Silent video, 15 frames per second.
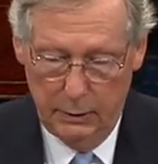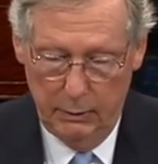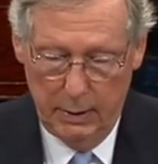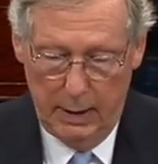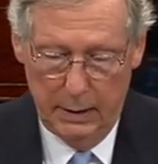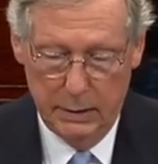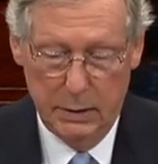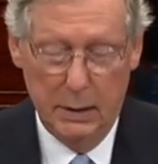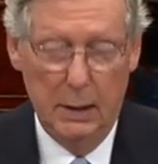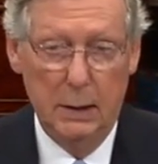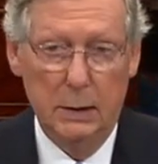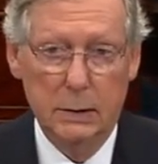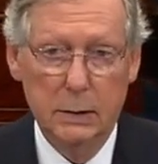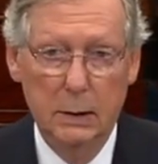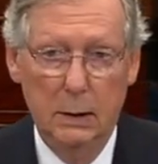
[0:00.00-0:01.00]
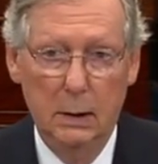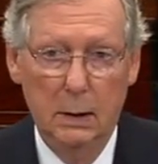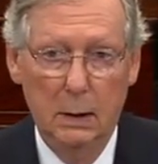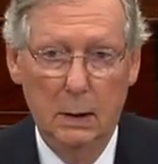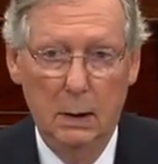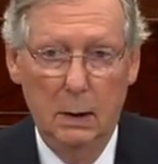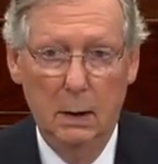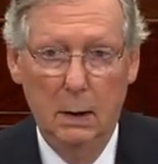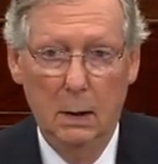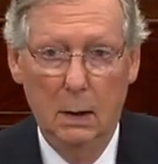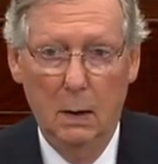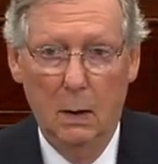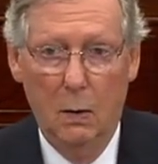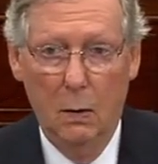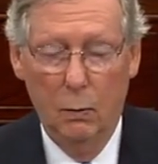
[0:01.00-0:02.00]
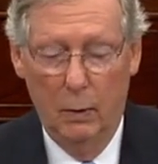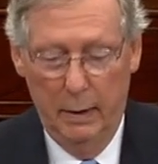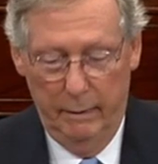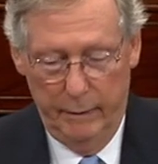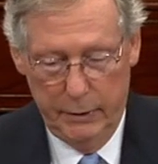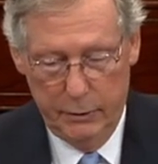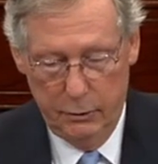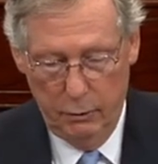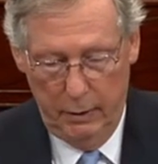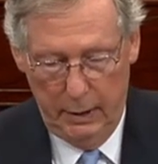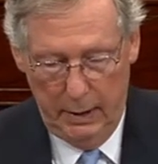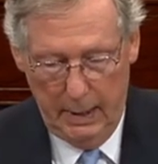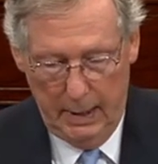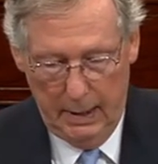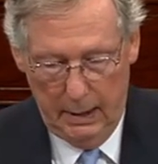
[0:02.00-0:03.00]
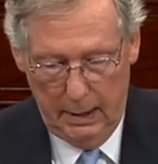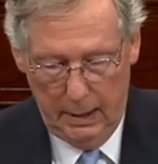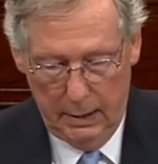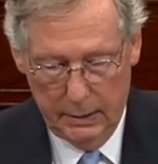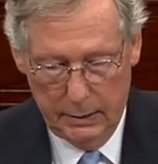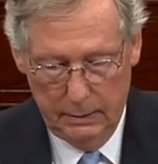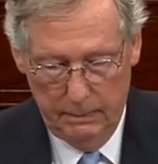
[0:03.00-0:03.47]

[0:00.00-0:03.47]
United States or one of its treaty allies.